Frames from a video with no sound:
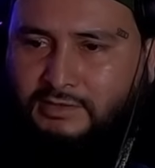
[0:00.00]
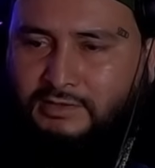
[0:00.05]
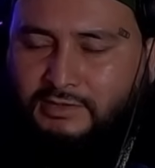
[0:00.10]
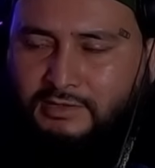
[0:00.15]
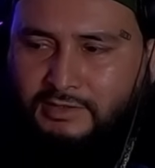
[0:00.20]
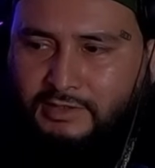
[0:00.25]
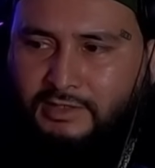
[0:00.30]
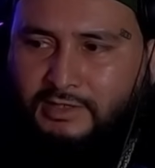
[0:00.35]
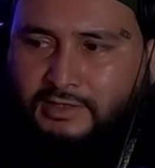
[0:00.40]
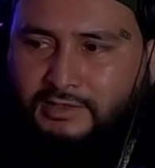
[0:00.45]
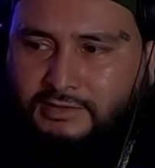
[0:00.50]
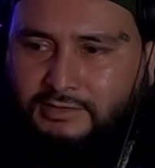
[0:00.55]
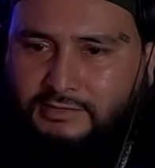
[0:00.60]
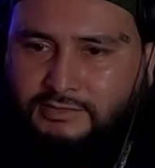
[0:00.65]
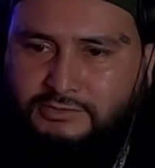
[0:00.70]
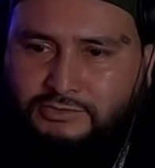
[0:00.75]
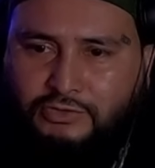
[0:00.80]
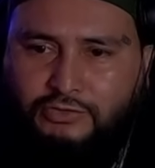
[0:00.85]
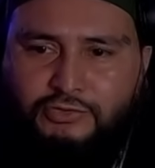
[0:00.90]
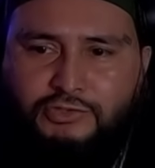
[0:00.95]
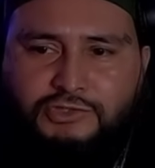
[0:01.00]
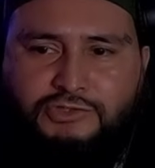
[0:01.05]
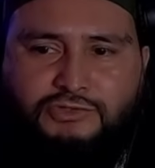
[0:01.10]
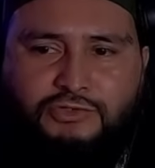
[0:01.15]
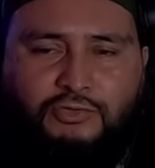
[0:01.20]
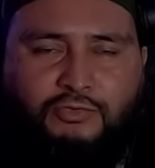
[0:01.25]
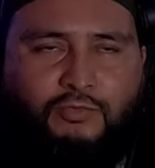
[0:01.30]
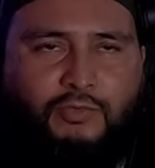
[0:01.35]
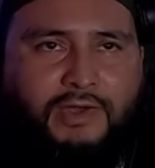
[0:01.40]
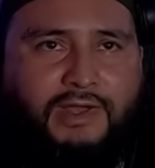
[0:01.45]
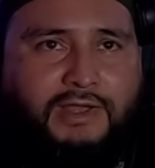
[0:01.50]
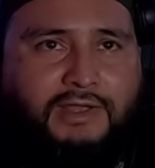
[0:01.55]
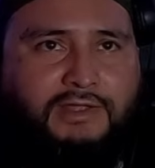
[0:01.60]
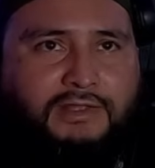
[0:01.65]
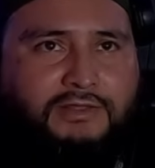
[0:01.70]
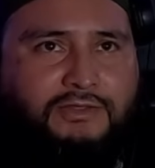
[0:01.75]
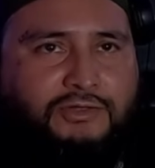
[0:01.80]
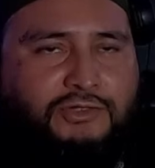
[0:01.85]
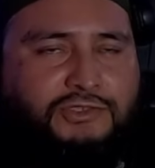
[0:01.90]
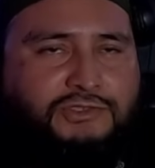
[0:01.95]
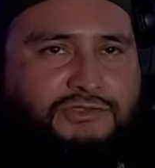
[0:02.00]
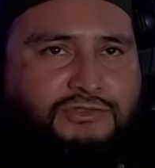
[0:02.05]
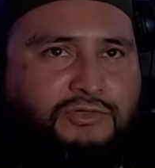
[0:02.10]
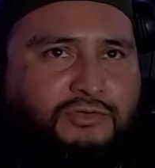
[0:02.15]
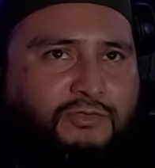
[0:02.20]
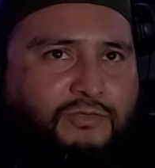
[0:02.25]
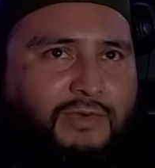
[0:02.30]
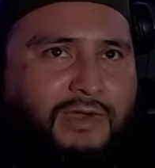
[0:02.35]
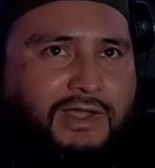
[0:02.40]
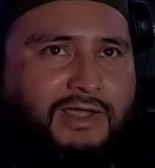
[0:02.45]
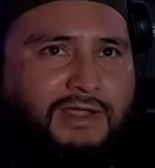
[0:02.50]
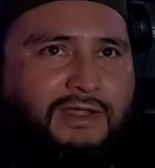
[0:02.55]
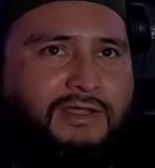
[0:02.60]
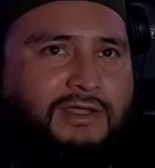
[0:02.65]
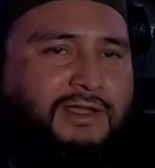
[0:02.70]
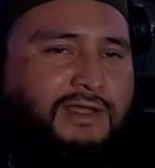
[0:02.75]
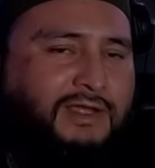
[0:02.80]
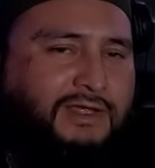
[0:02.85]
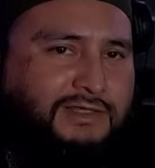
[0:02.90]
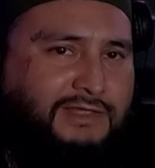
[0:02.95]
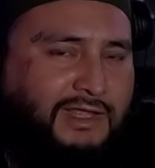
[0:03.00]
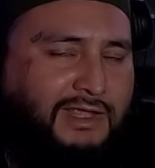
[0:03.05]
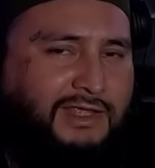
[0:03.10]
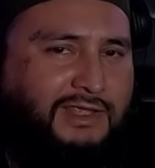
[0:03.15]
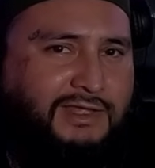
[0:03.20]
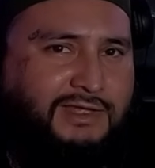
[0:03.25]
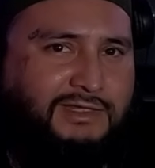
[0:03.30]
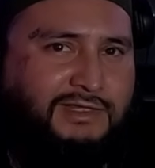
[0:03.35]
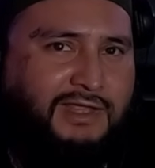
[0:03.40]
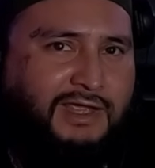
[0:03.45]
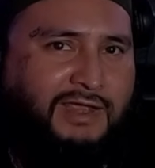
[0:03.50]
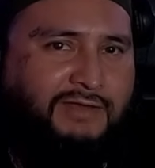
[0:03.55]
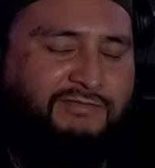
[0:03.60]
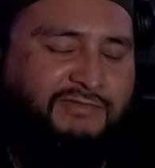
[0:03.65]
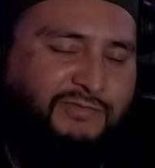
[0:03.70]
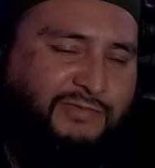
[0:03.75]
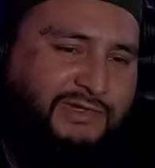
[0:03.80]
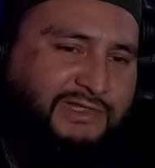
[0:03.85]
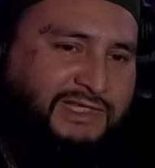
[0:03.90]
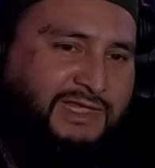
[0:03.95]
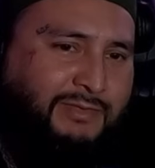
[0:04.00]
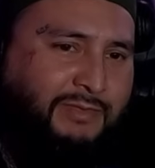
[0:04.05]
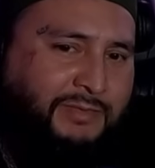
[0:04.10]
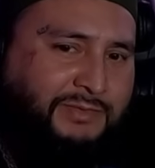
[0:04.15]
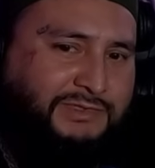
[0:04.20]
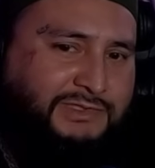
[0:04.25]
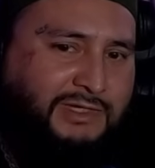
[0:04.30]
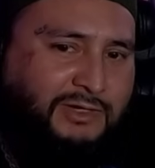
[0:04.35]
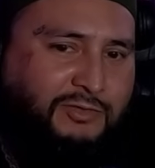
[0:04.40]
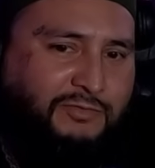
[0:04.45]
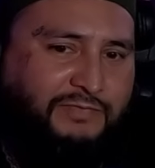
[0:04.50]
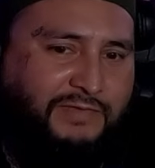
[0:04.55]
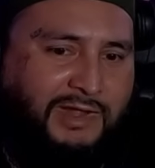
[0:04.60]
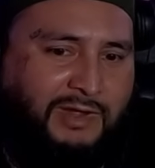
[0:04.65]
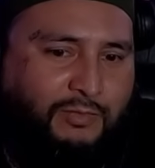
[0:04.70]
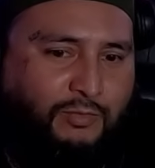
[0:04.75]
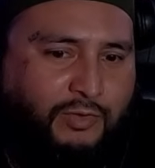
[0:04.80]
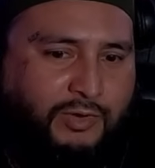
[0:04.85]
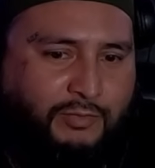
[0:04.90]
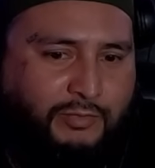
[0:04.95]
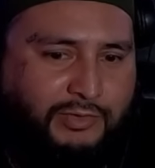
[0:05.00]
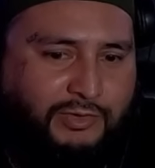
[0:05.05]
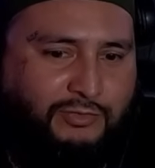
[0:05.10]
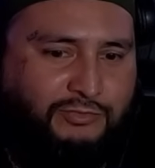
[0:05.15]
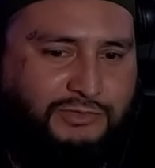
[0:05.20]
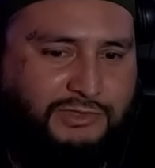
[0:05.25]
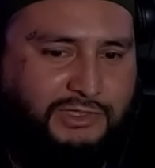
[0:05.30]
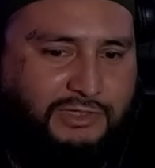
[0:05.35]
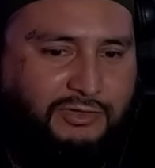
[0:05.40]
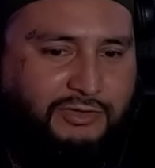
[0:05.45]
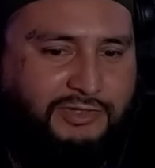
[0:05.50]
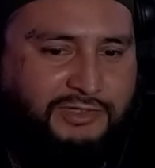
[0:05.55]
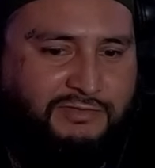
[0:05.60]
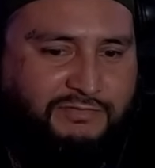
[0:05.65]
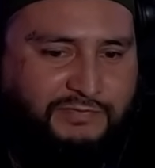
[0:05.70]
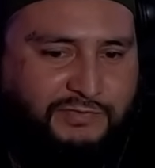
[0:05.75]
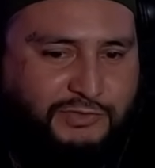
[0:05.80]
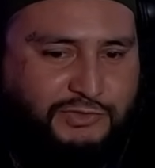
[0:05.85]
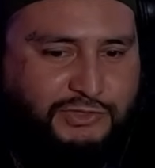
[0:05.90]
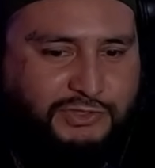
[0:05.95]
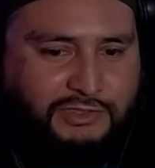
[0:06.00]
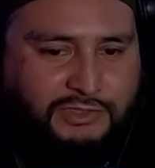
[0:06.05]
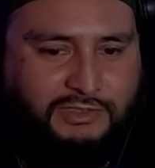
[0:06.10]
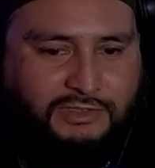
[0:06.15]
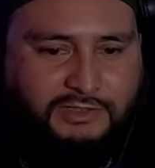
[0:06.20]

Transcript: Yeah. So there's no way that he can ever redeem himself and work with OTR in the future.